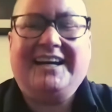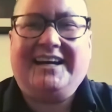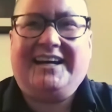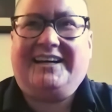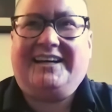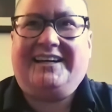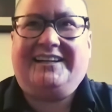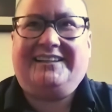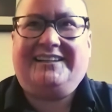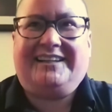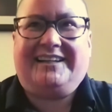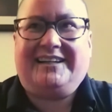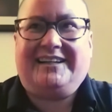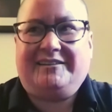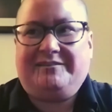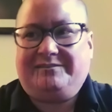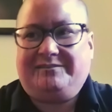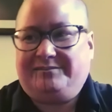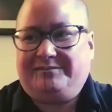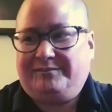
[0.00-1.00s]
and
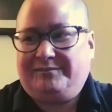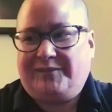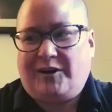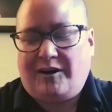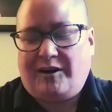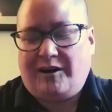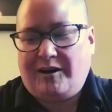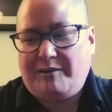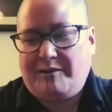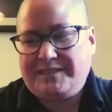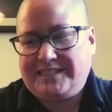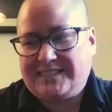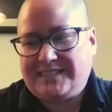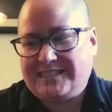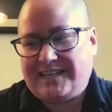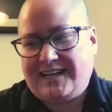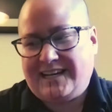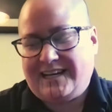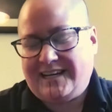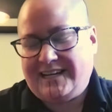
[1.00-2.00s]
um,
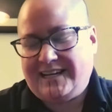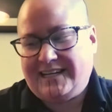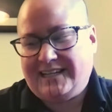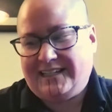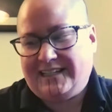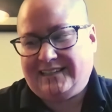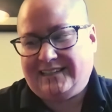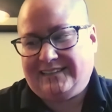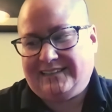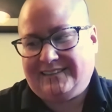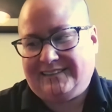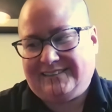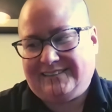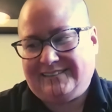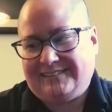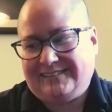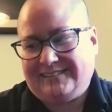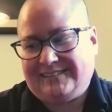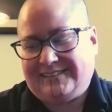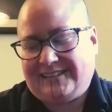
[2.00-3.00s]
homicide
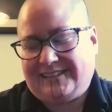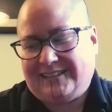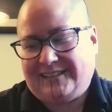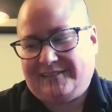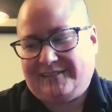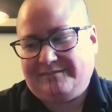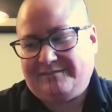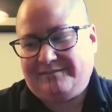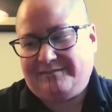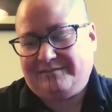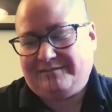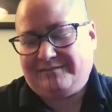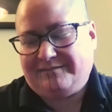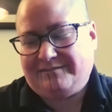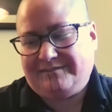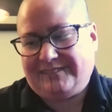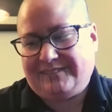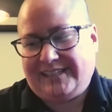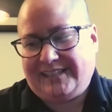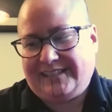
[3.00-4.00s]
and um,
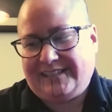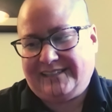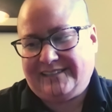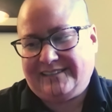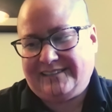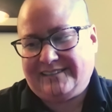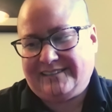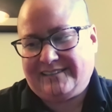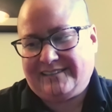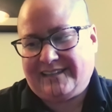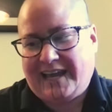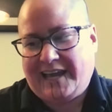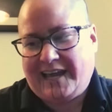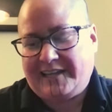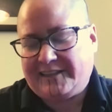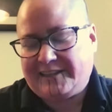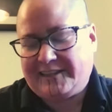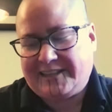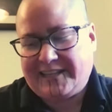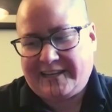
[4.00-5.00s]
and
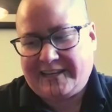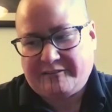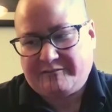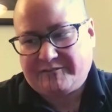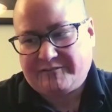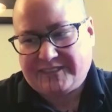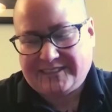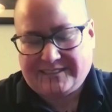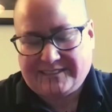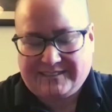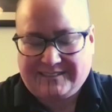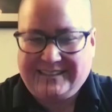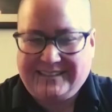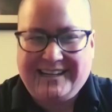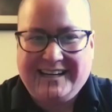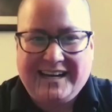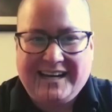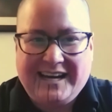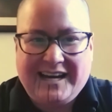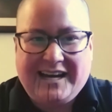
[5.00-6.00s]
land theft and
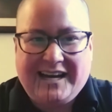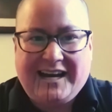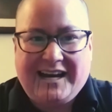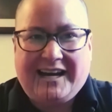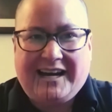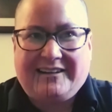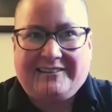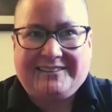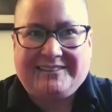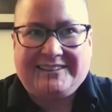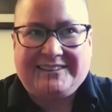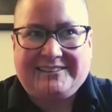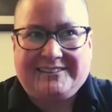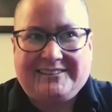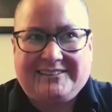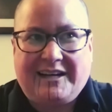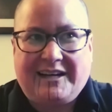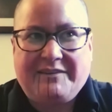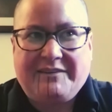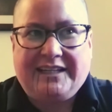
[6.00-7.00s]
I don't
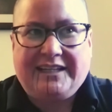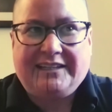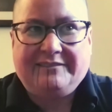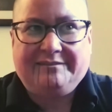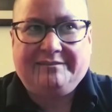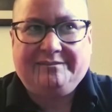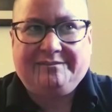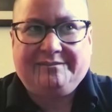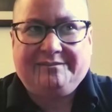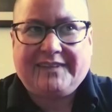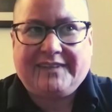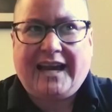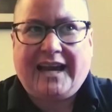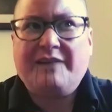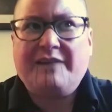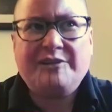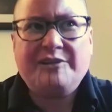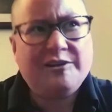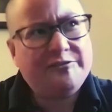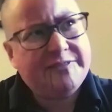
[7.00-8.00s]
know. I mean, I
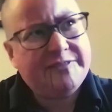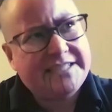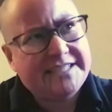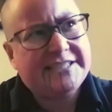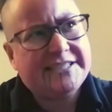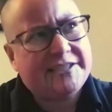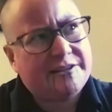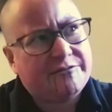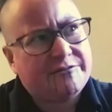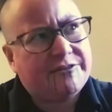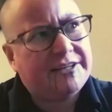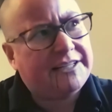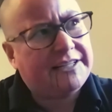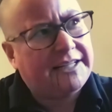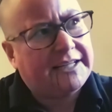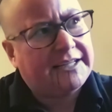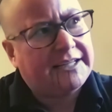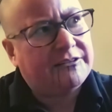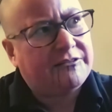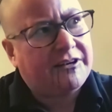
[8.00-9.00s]
don't know if it is different
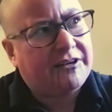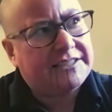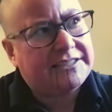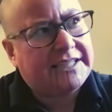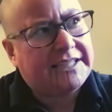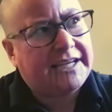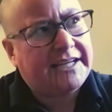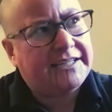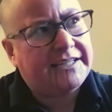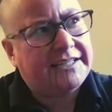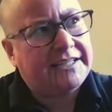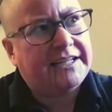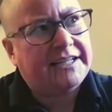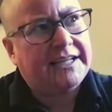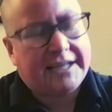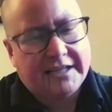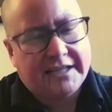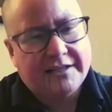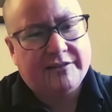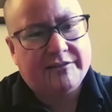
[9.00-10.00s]
like across Canada.
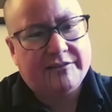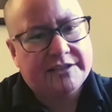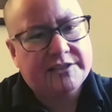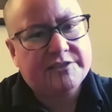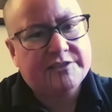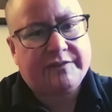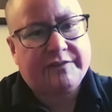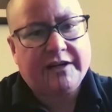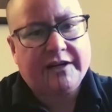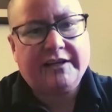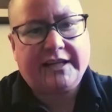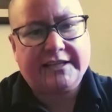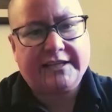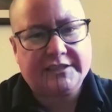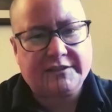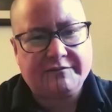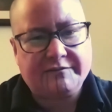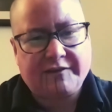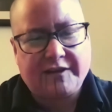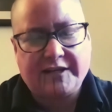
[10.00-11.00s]
Like I know there's very like
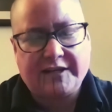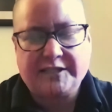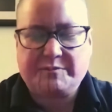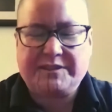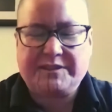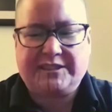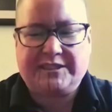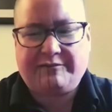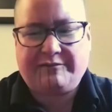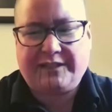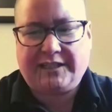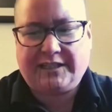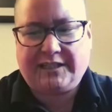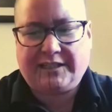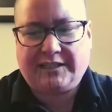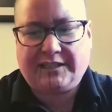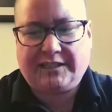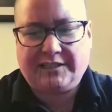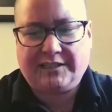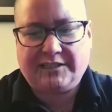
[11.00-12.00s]
some very specific
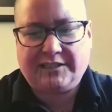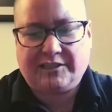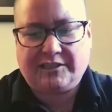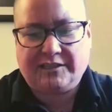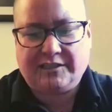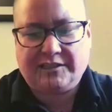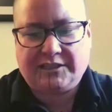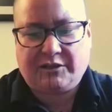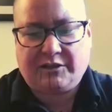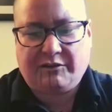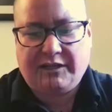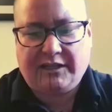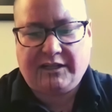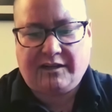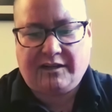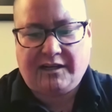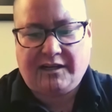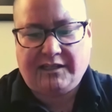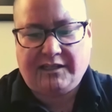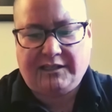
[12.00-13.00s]
concerns going
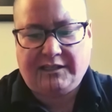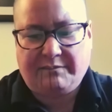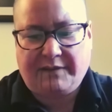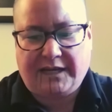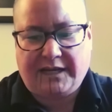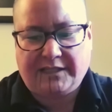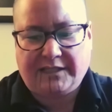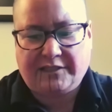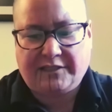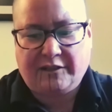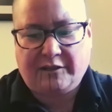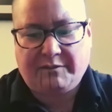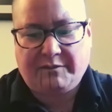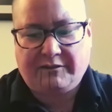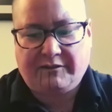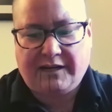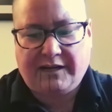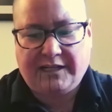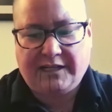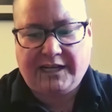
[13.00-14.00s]
on in
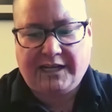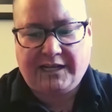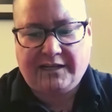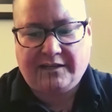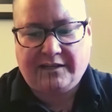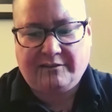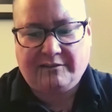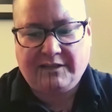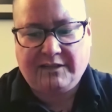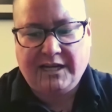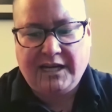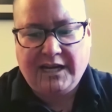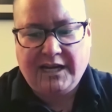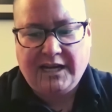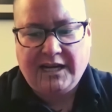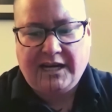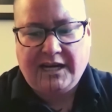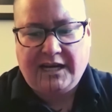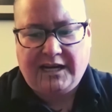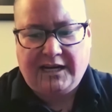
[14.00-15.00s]
Manitoba right now.
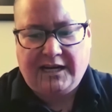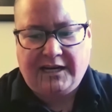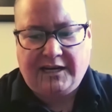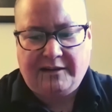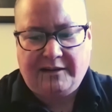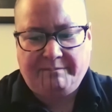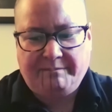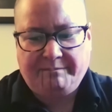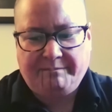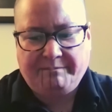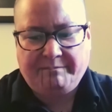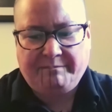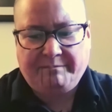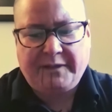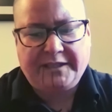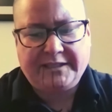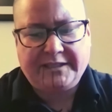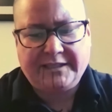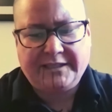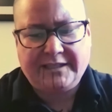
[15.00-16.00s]
Um,
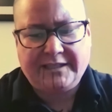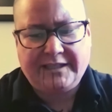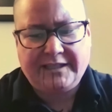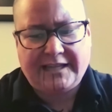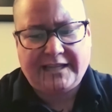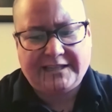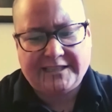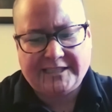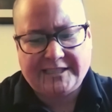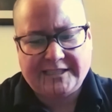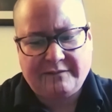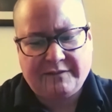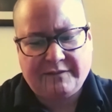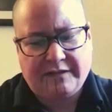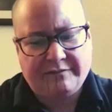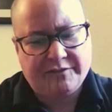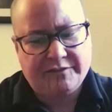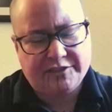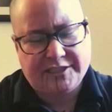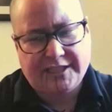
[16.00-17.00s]
but at the same
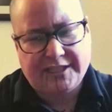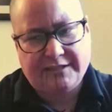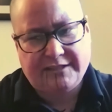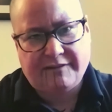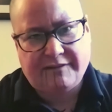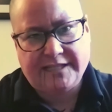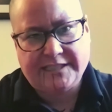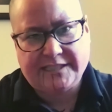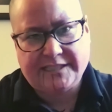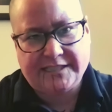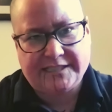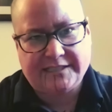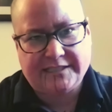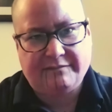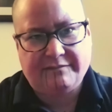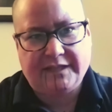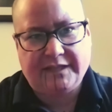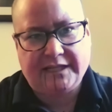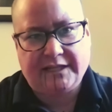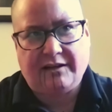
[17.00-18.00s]
time, there's like
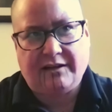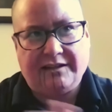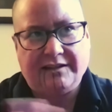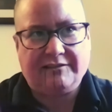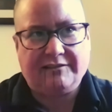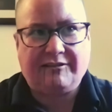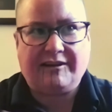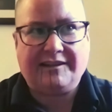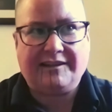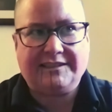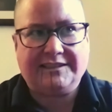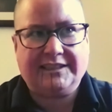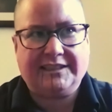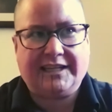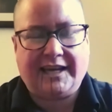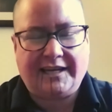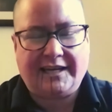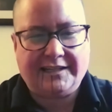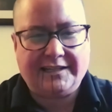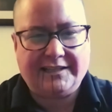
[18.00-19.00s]
racism like all across
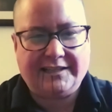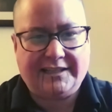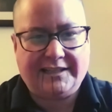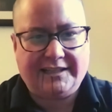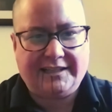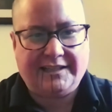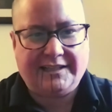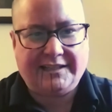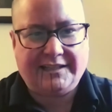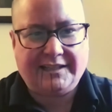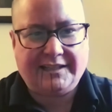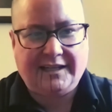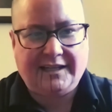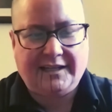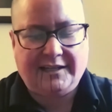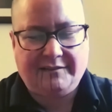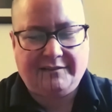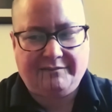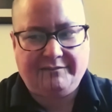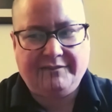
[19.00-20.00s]
Canada,
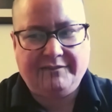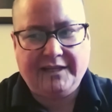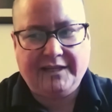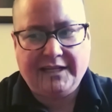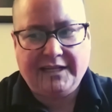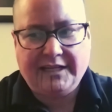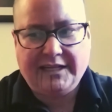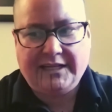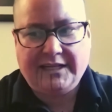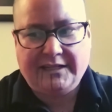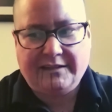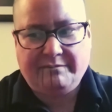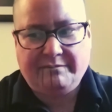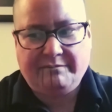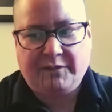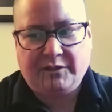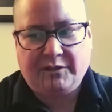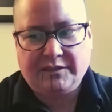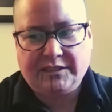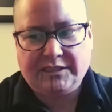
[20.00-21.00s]
um,
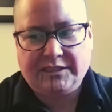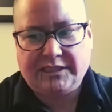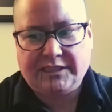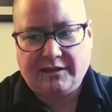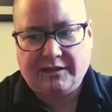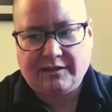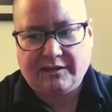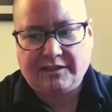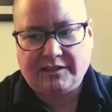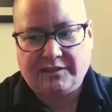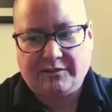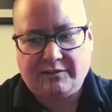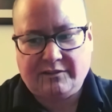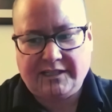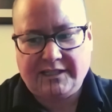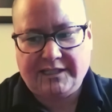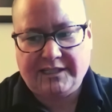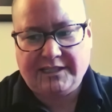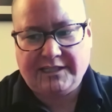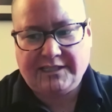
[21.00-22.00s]
in most
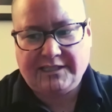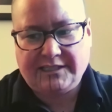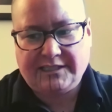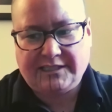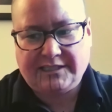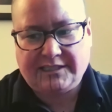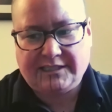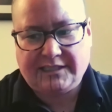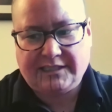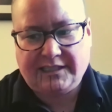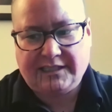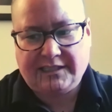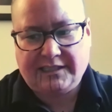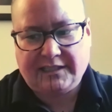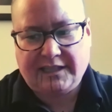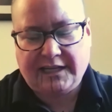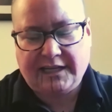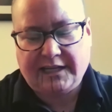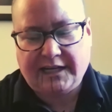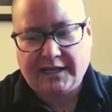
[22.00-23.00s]
territories.
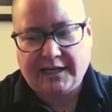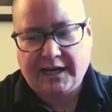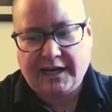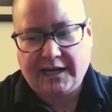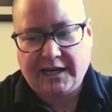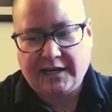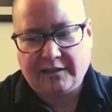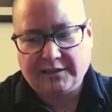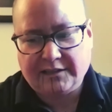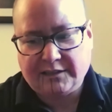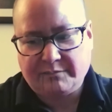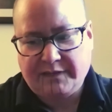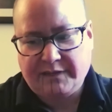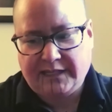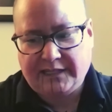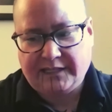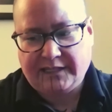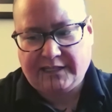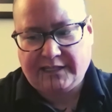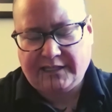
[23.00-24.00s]
And like I, I also
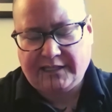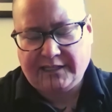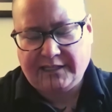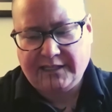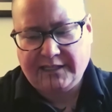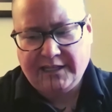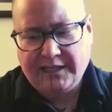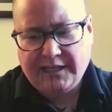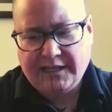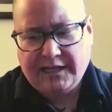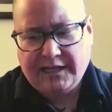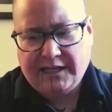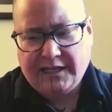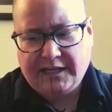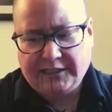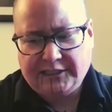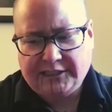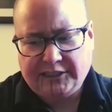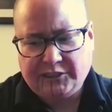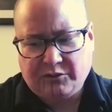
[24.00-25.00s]
made a
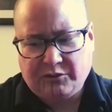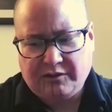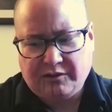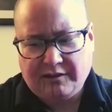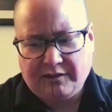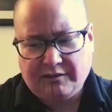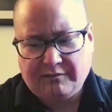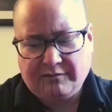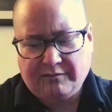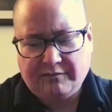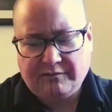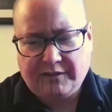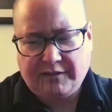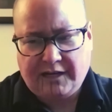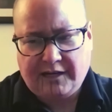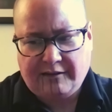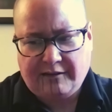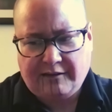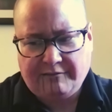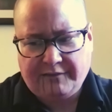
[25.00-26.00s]
a short
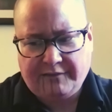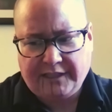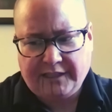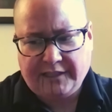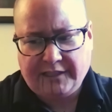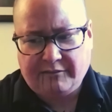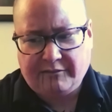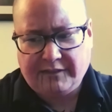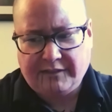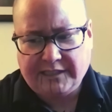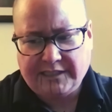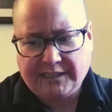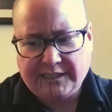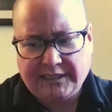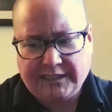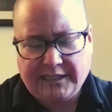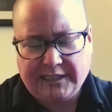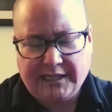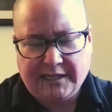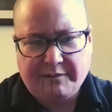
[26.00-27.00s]
uh, video
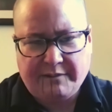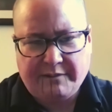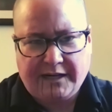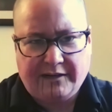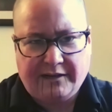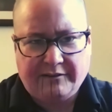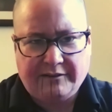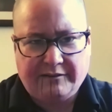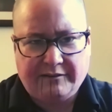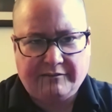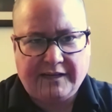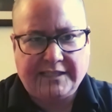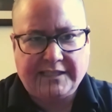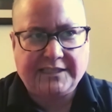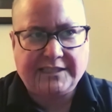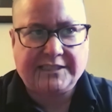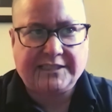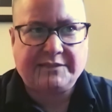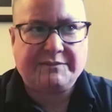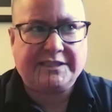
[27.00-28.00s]
recently about
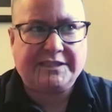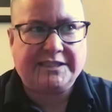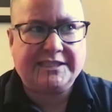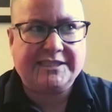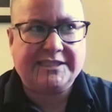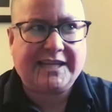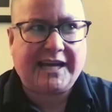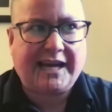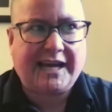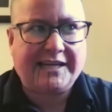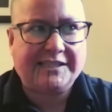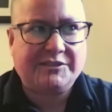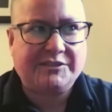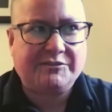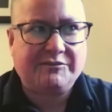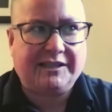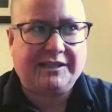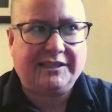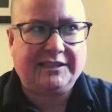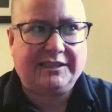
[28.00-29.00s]
racism in
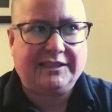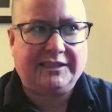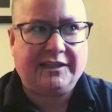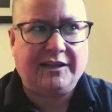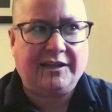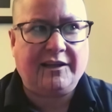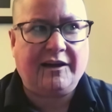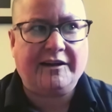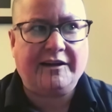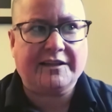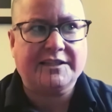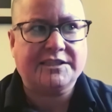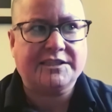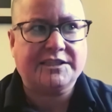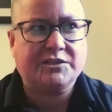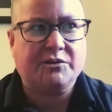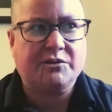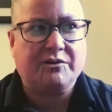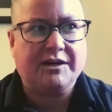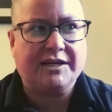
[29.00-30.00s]
Saskatchewan, and a lot of the
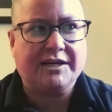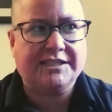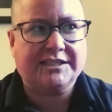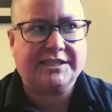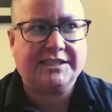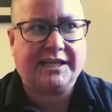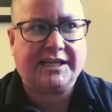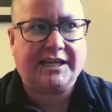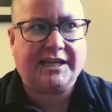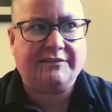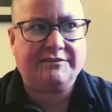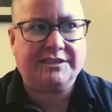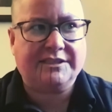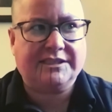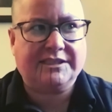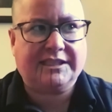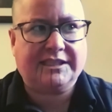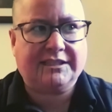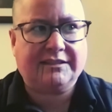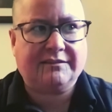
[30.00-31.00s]
stories that I
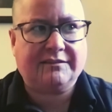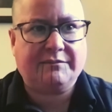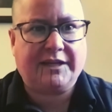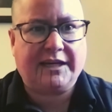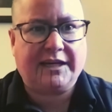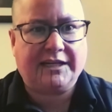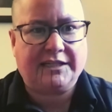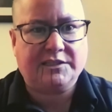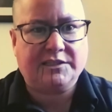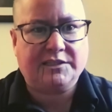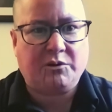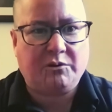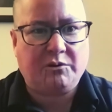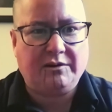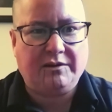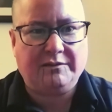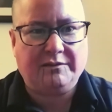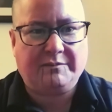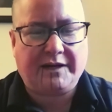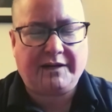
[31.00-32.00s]
was getting
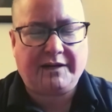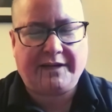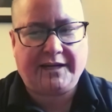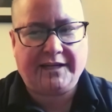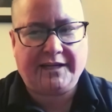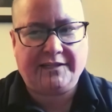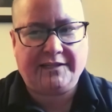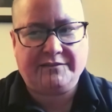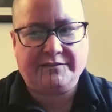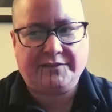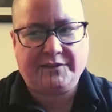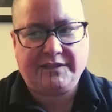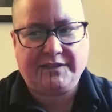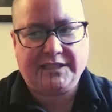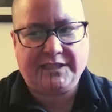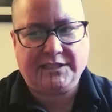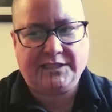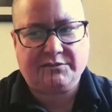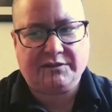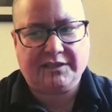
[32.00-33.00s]
told by my
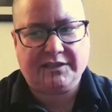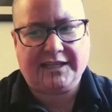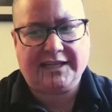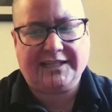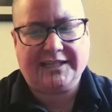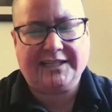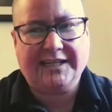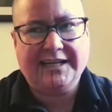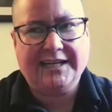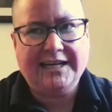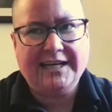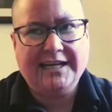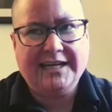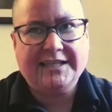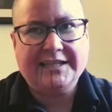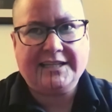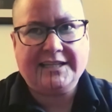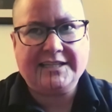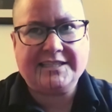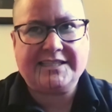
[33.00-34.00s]
interviewees were like
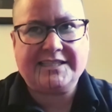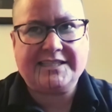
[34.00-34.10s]
the